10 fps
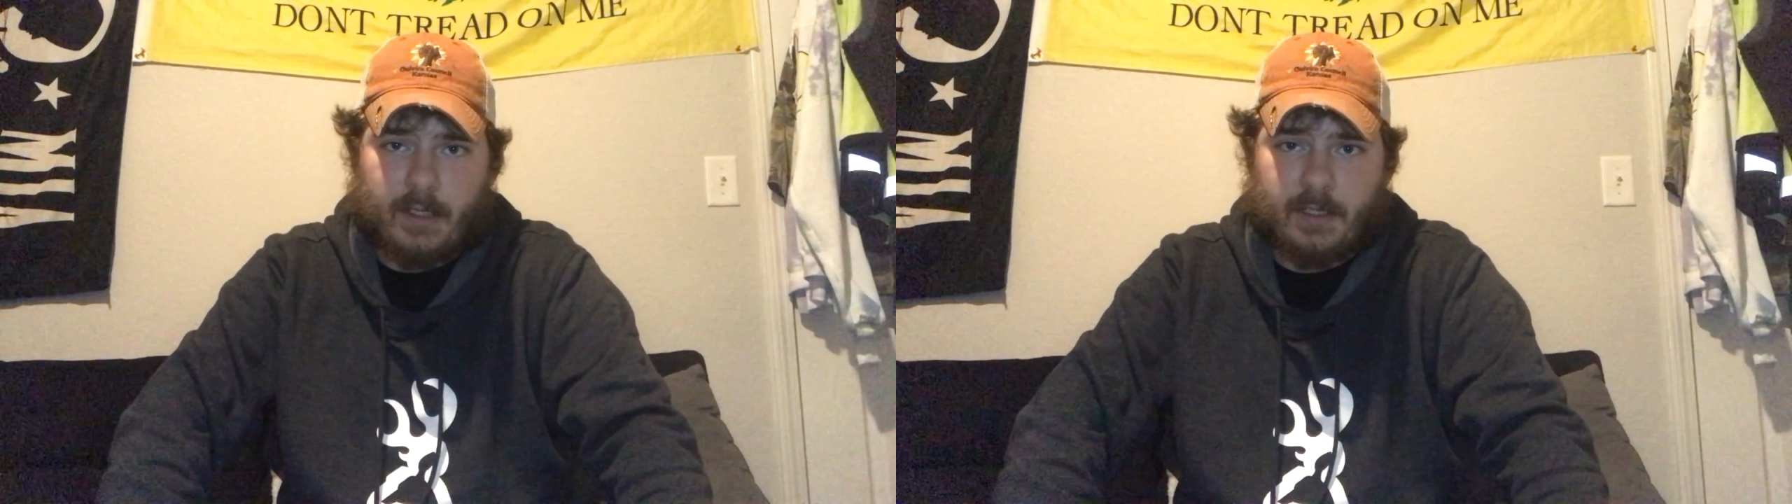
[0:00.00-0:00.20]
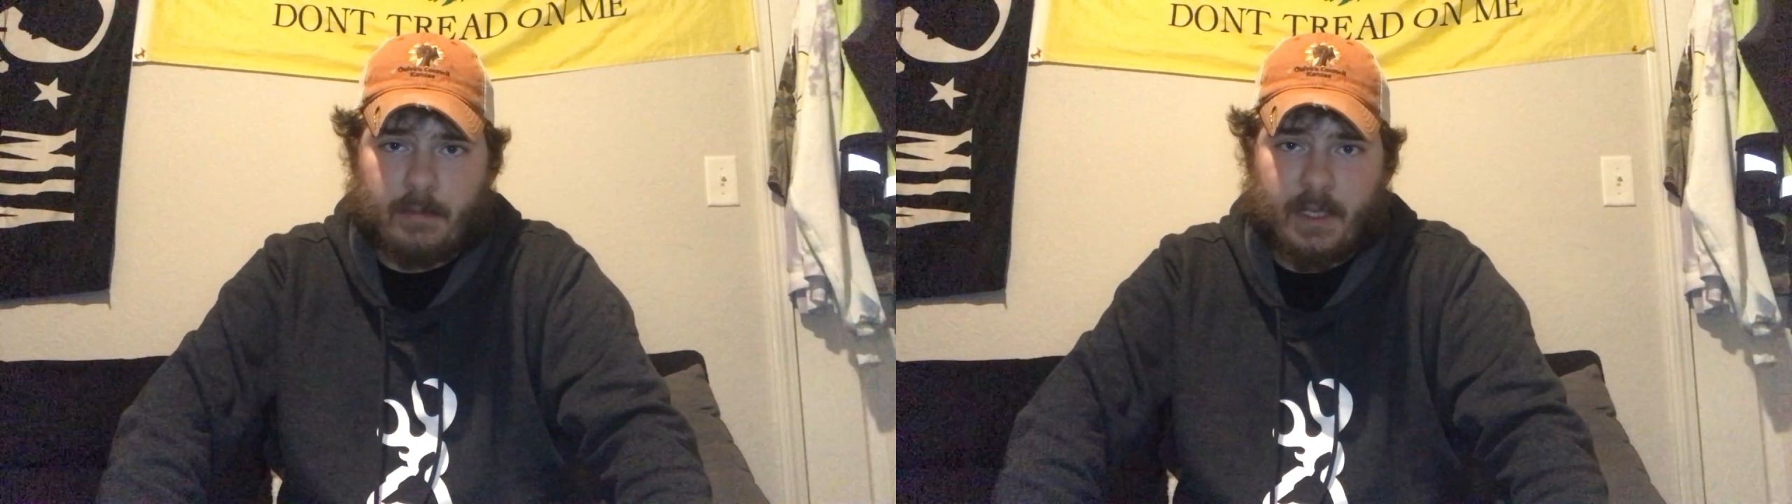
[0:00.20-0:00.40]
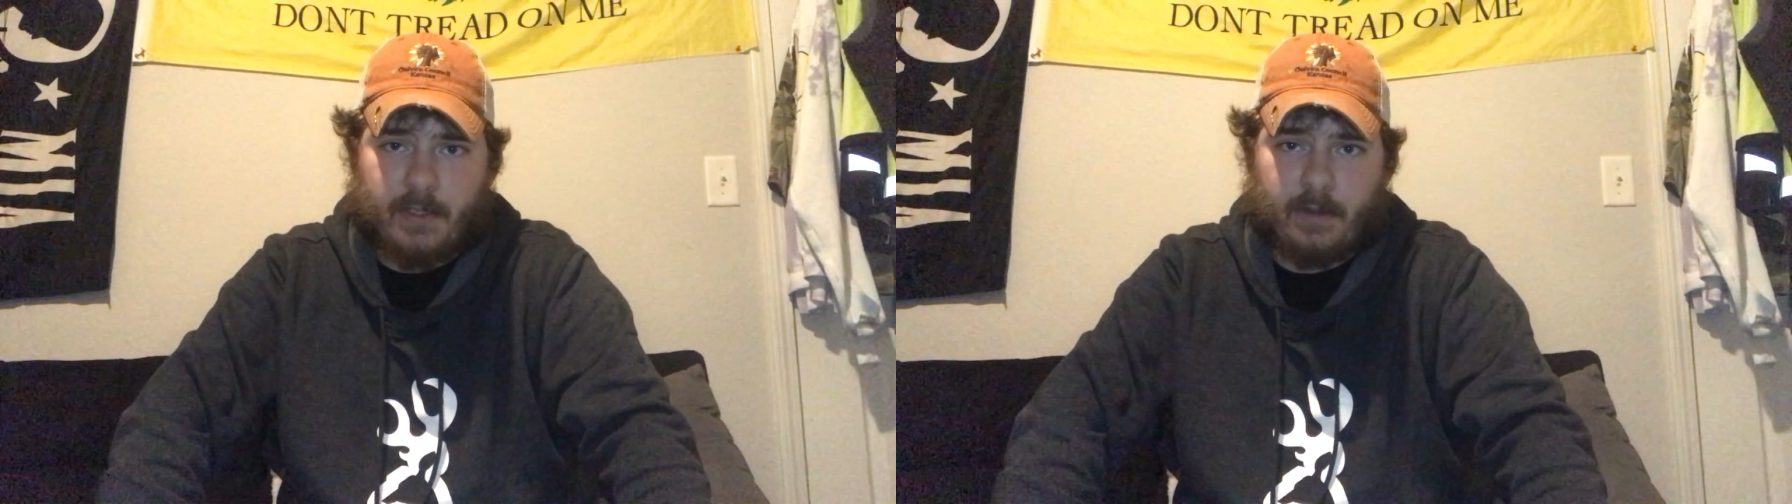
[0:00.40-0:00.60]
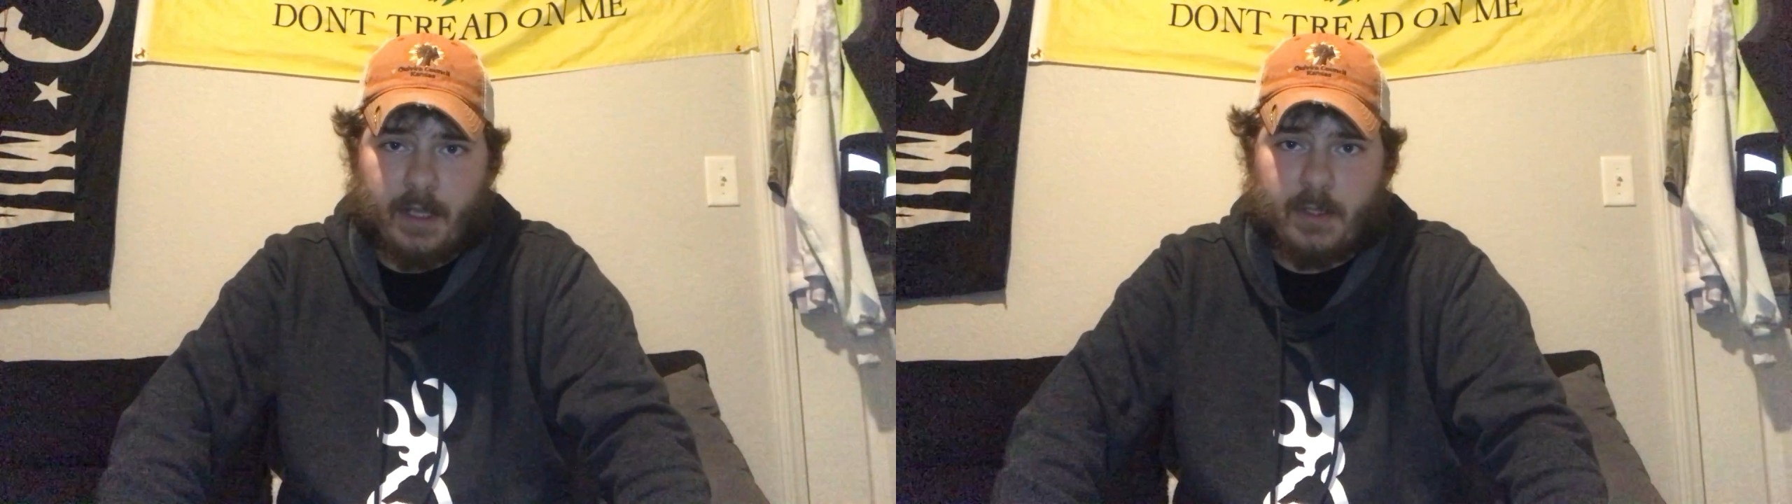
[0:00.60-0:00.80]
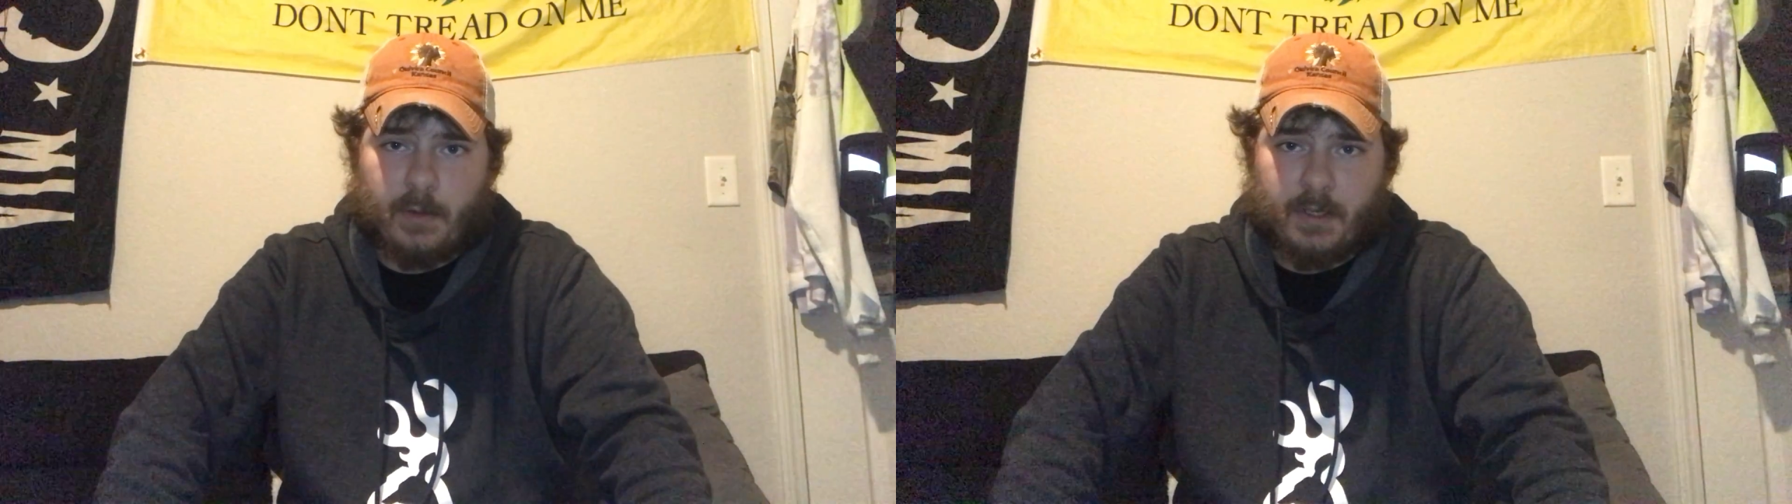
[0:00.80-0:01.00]
is to make sure
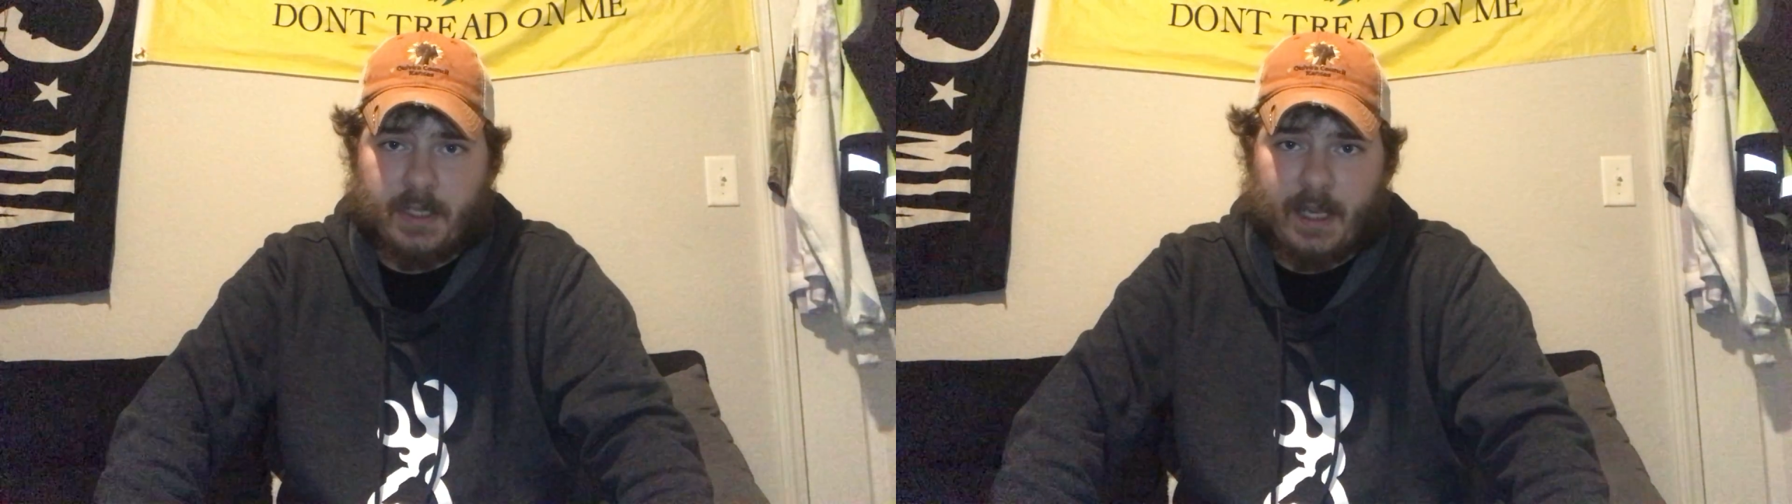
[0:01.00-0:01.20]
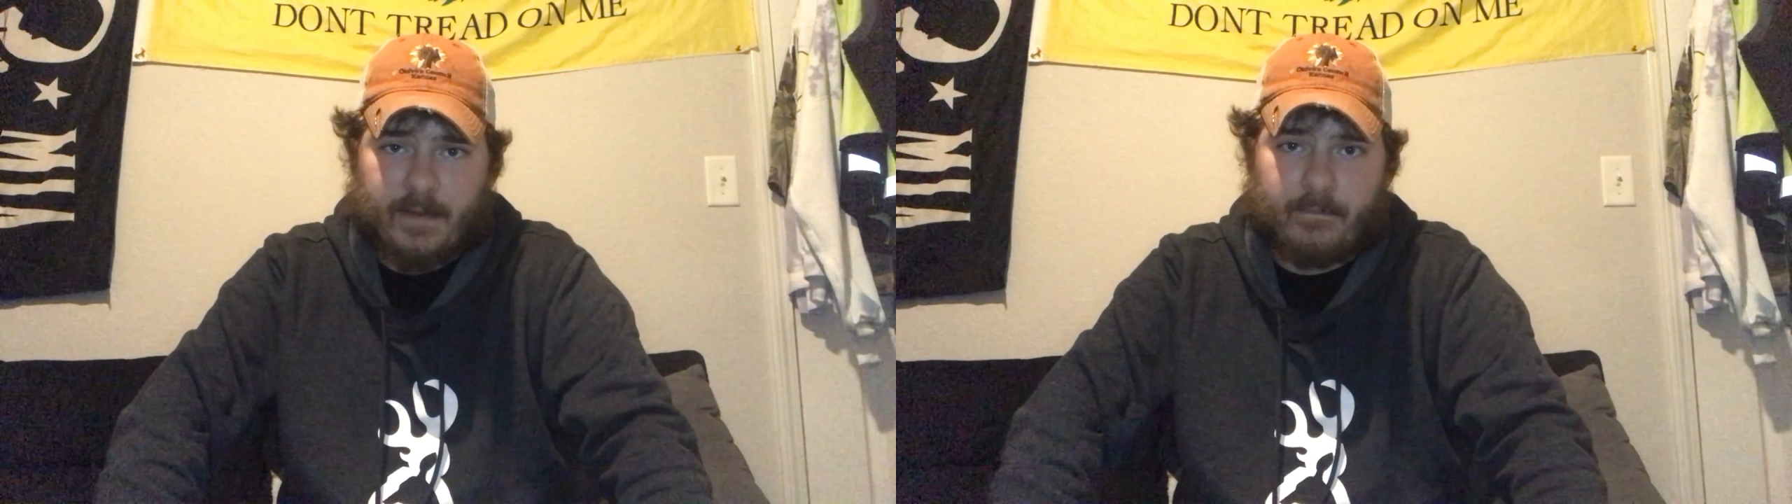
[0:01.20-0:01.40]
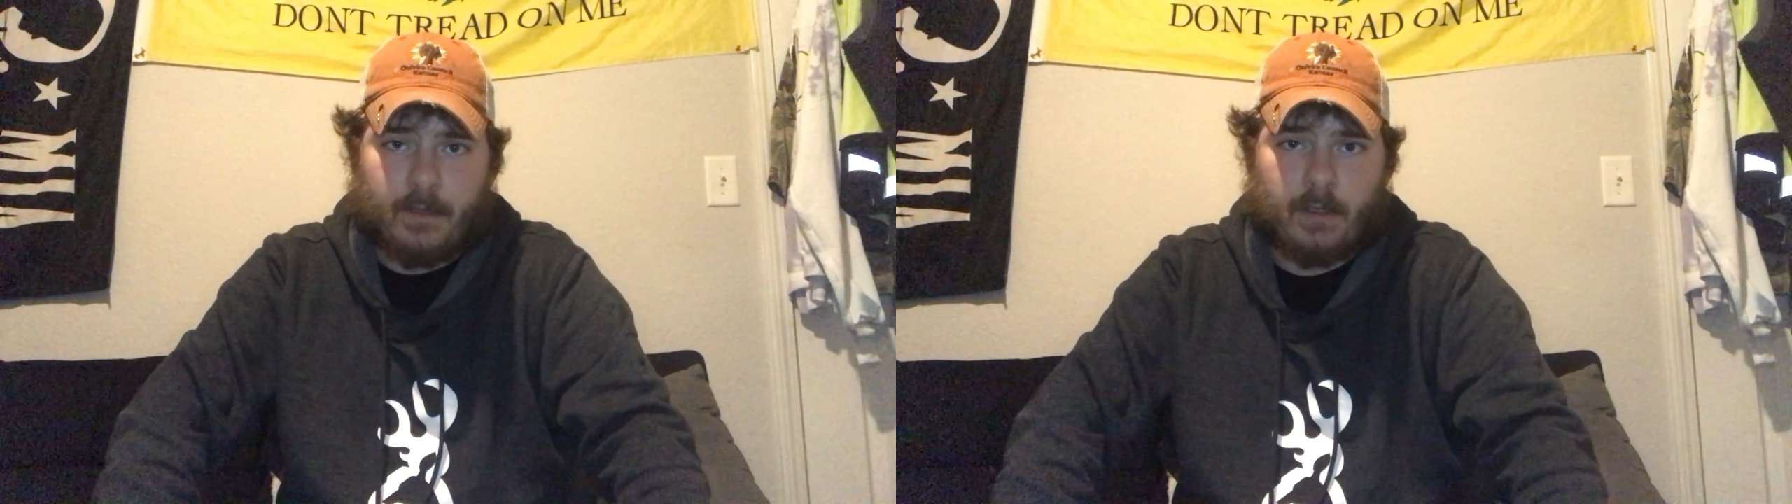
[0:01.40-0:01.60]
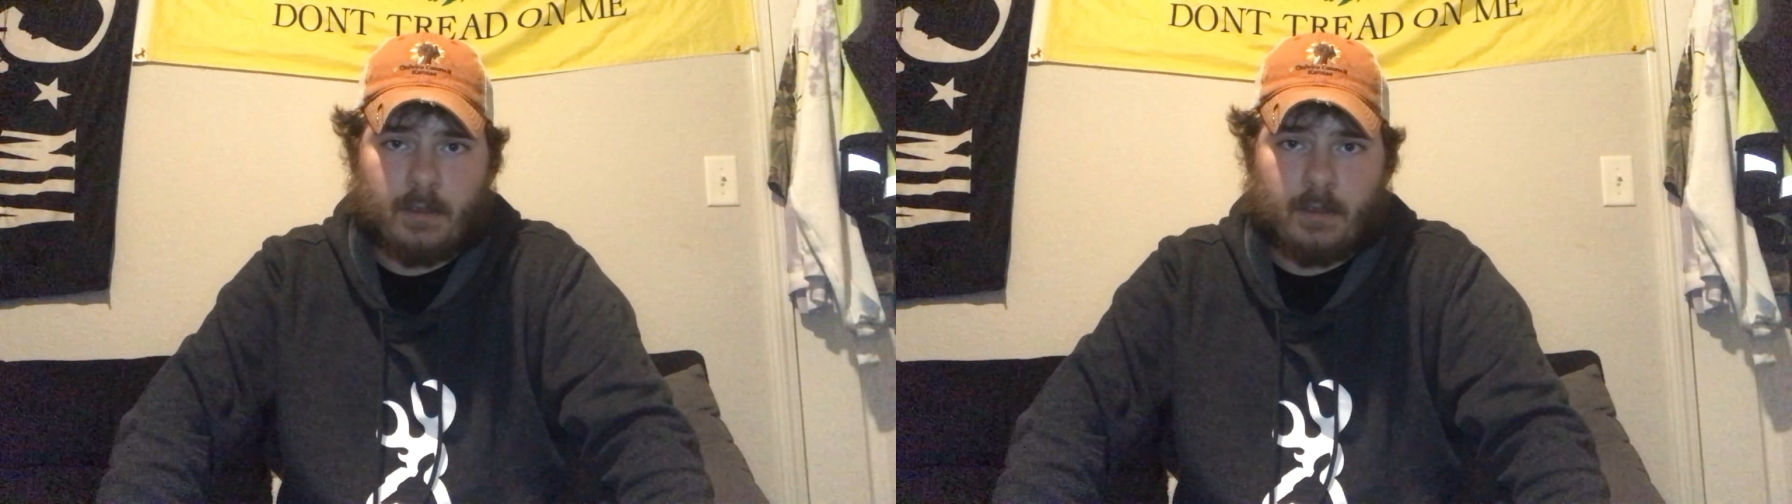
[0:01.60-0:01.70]
that you are safe.